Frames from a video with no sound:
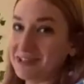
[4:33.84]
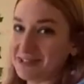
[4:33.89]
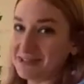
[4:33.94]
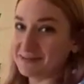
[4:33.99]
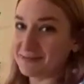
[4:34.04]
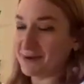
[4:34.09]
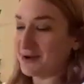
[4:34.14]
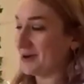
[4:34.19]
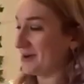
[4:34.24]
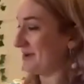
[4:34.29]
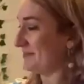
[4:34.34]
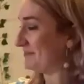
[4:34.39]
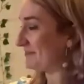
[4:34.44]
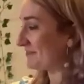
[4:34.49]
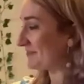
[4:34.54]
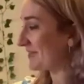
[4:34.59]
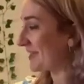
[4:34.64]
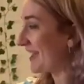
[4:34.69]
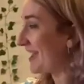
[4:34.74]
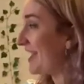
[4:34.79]
small,
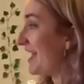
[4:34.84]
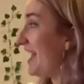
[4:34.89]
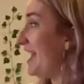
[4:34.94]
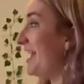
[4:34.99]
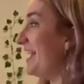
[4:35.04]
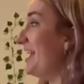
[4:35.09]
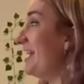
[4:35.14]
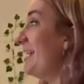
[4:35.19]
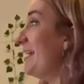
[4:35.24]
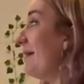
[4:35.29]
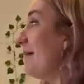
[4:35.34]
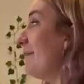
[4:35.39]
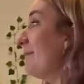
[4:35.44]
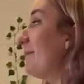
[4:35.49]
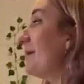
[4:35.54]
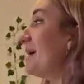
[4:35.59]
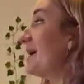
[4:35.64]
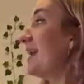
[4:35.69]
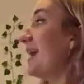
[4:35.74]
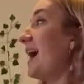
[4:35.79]

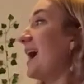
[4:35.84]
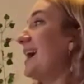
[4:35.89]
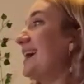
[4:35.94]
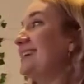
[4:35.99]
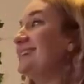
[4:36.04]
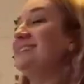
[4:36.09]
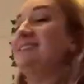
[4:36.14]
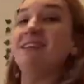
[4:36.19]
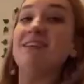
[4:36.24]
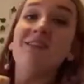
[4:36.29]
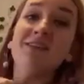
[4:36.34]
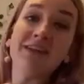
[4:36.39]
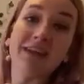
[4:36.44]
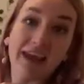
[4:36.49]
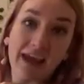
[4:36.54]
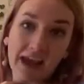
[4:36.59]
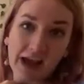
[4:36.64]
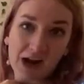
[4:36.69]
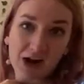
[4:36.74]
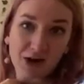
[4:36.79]
but I didn't
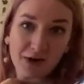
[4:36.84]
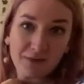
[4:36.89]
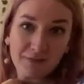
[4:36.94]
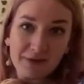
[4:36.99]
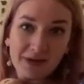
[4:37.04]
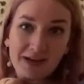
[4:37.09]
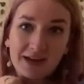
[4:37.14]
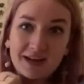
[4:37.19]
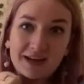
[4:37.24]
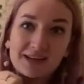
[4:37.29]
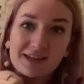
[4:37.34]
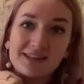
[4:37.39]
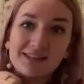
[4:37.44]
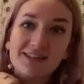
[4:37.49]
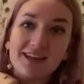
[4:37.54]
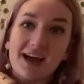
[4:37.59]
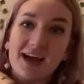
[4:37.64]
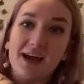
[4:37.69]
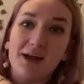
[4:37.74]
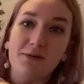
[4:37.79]
care because
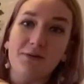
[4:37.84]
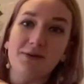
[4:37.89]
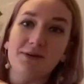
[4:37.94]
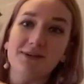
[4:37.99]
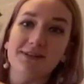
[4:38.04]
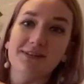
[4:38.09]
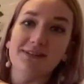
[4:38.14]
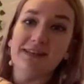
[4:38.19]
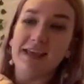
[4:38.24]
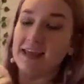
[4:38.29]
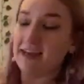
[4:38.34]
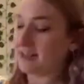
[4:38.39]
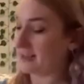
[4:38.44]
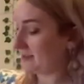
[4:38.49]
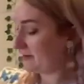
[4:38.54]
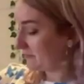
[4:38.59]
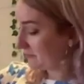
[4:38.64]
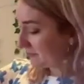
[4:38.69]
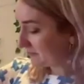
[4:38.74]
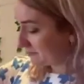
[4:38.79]
I was getting
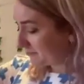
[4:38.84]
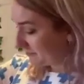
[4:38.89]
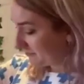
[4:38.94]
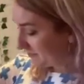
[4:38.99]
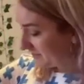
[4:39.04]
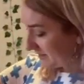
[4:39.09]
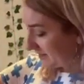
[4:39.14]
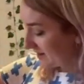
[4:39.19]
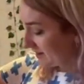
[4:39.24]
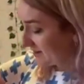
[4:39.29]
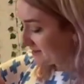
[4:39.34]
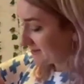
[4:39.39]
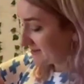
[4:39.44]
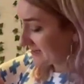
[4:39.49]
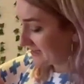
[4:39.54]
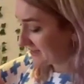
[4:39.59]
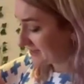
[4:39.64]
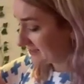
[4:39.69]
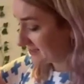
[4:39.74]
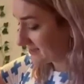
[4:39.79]
it because
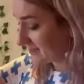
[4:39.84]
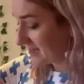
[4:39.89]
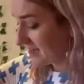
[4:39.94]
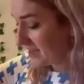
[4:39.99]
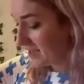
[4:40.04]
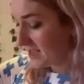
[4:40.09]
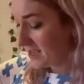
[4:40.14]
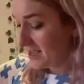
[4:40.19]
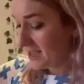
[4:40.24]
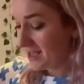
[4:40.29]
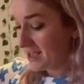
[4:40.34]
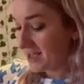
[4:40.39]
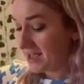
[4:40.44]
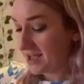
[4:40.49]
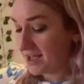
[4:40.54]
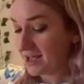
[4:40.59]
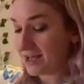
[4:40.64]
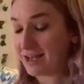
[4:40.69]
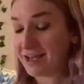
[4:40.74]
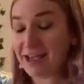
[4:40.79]
it's
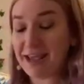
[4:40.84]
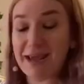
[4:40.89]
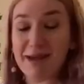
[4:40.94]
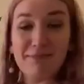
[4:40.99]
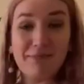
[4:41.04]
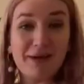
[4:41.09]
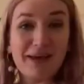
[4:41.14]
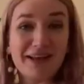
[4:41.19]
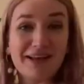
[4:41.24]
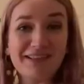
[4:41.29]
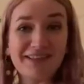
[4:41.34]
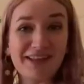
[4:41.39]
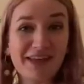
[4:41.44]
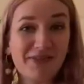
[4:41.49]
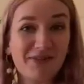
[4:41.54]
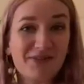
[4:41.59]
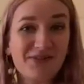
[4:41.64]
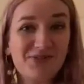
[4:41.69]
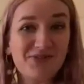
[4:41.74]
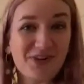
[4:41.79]
a pink
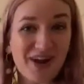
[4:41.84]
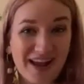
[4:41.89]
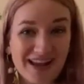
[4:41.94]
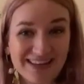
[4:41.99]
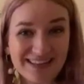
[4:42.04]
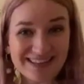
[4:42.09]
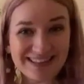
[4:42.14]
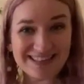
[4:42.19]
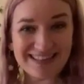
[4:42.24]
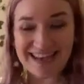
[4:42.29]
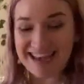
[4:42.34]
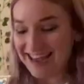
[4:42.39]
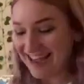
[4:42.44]
leather dress.